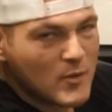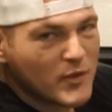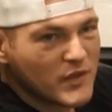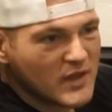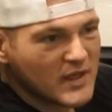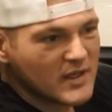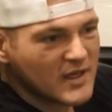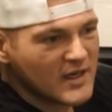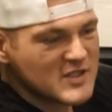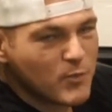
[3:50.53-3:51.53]
think with
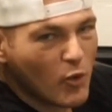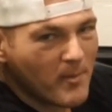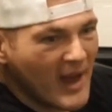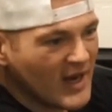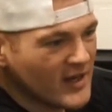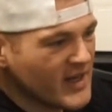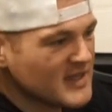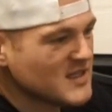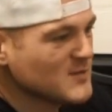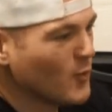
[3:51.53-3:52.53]
the sport pack on it,
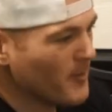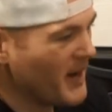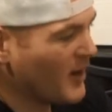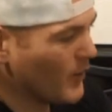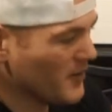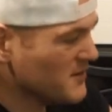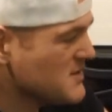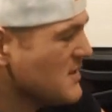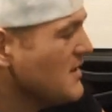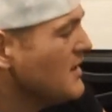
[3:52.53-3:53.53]
had the sport pack
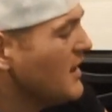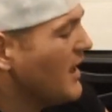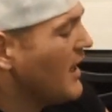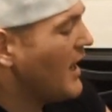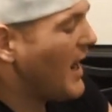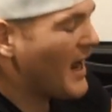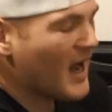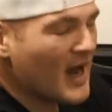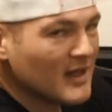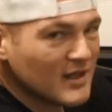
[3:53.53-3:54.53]
wheels.
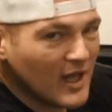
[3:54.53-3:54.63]
I